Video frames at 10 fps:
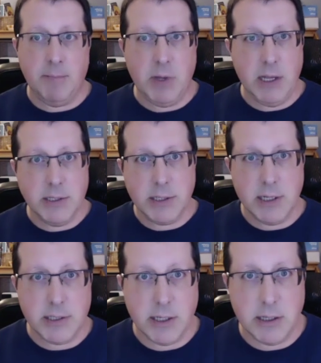is
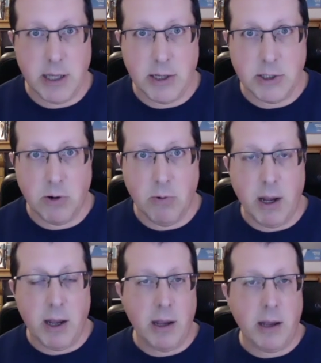this in an
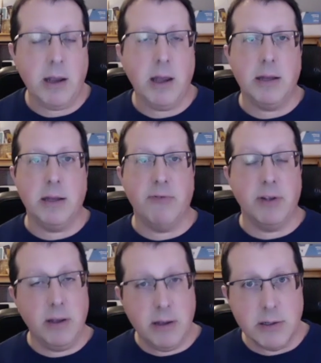HOA? And if it
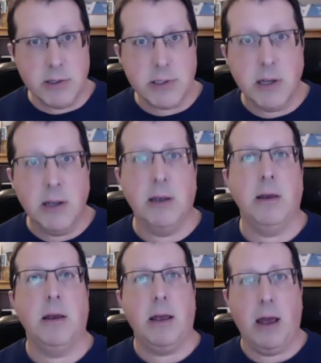is,
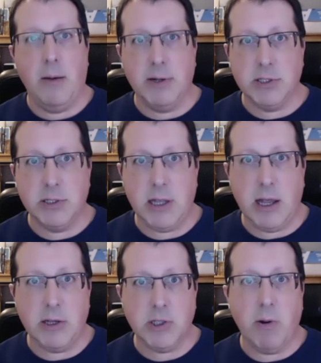how much is
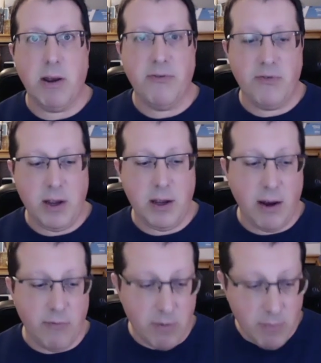the HOA fee
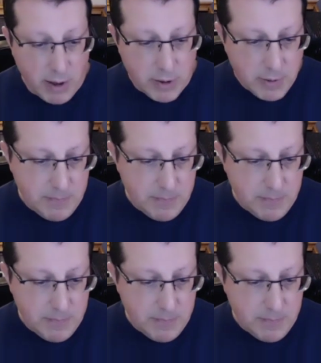every month?